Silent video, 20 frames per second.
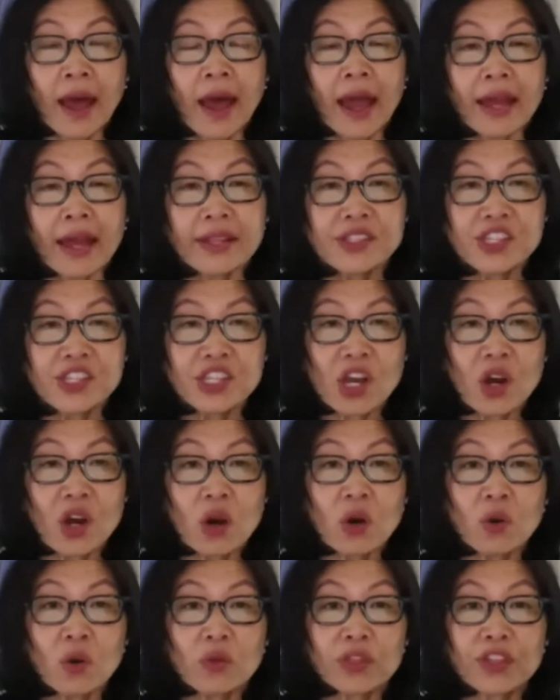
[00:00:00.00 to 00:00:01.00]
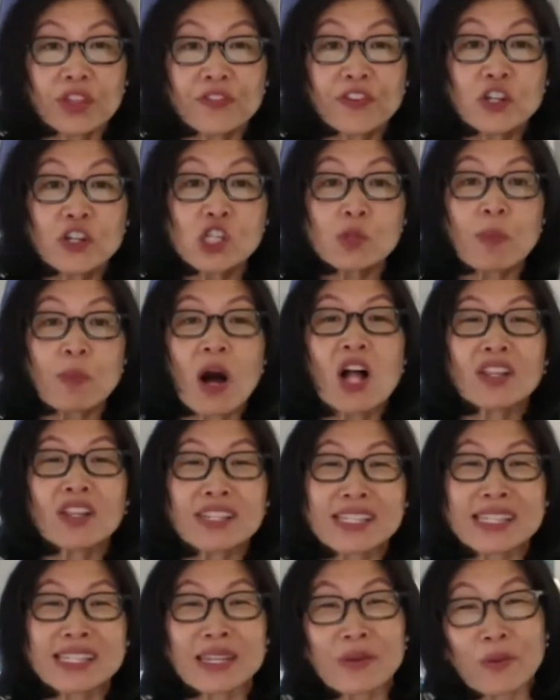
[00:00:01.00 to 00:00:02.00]
And so the first
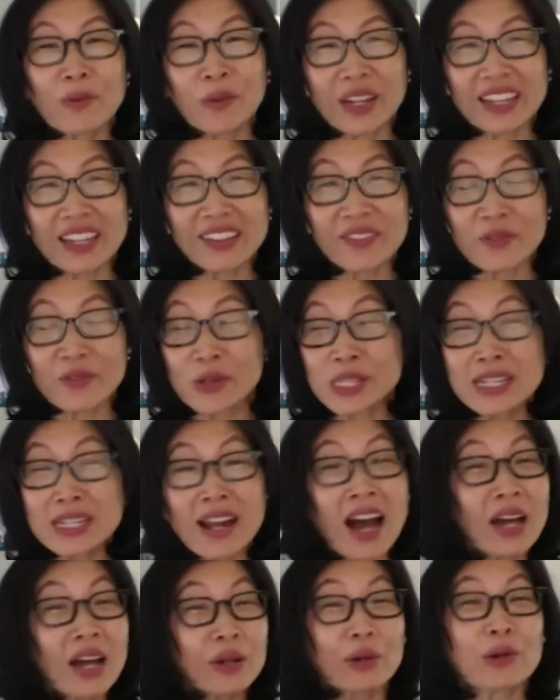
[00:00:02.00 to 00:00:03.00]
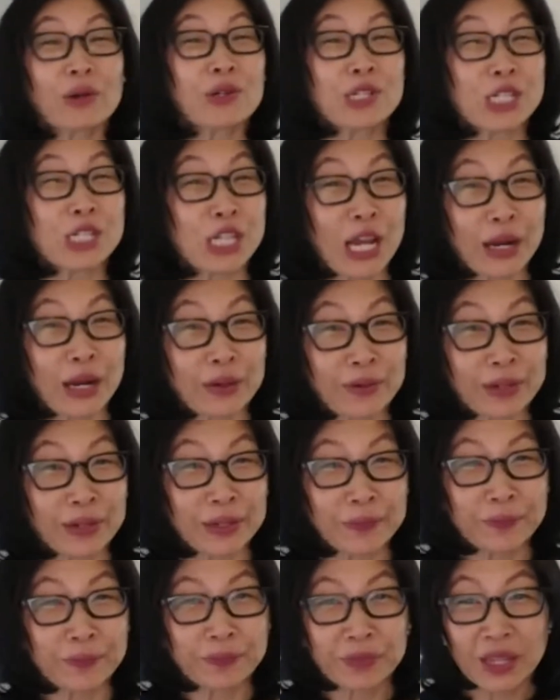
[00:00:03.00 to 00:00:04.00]
policy win was not earth shattering.
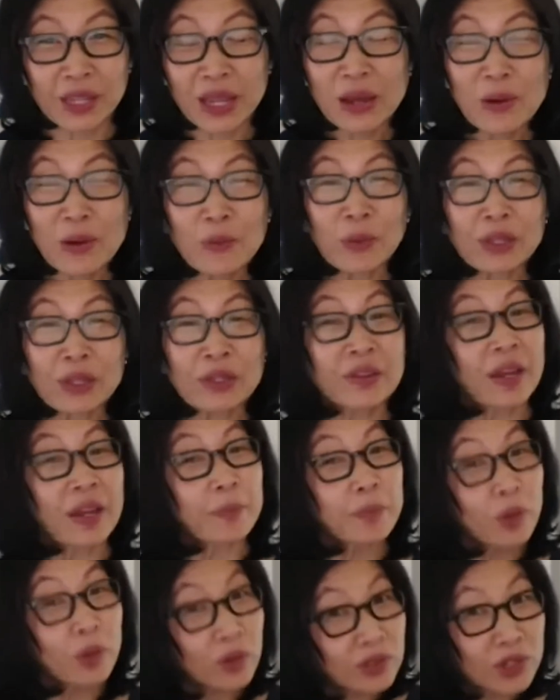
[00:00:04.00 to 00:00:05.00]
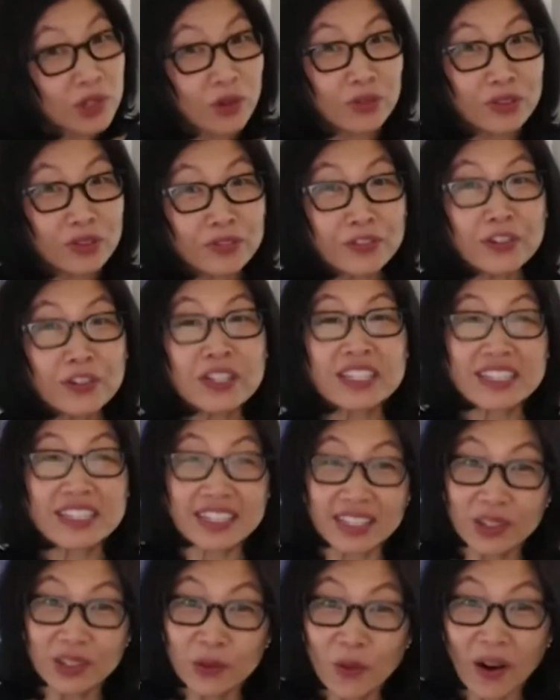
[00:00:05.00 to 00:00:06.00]
When you get pulled over for a
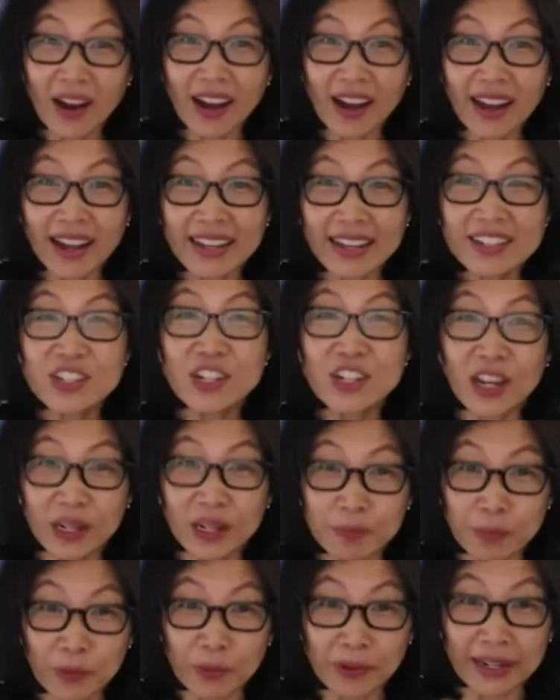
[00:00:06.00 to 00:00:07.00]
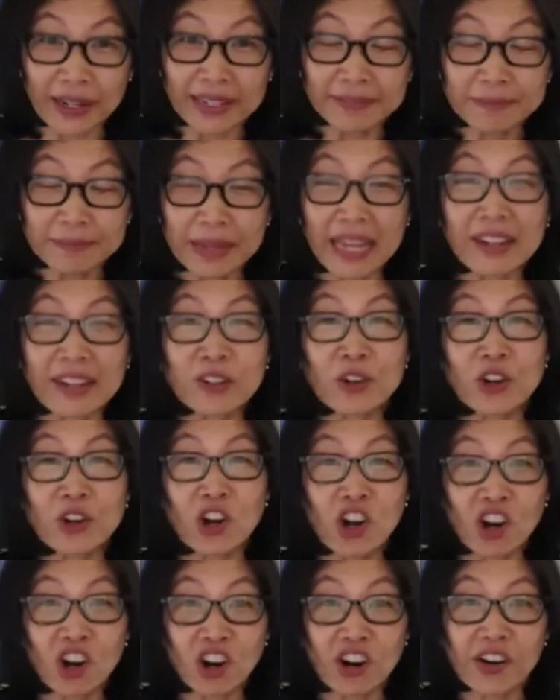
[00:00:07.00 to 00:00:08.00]
DUI checkpoint and your
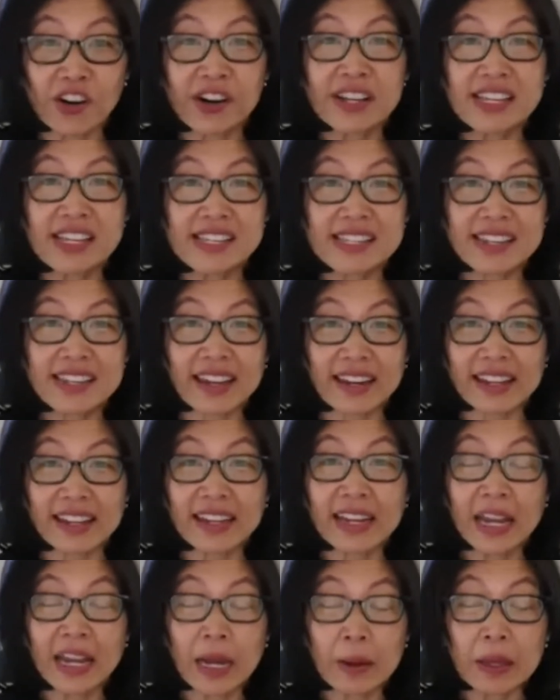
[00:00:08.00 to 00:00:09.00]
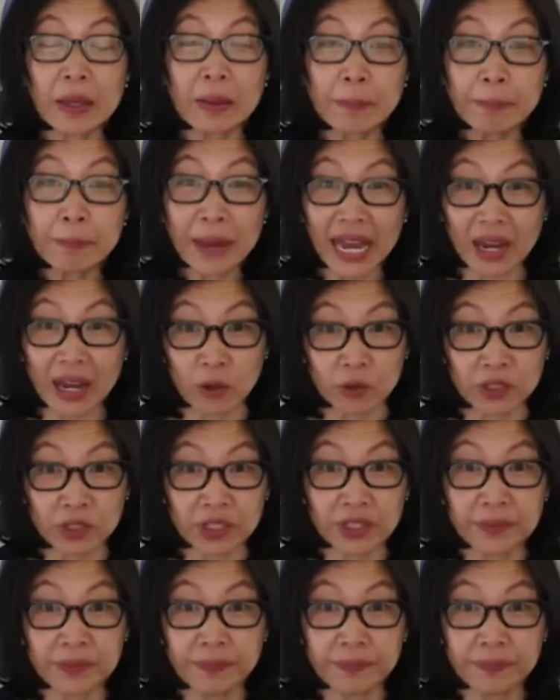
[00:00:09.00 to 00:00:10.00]
car is getting impounded,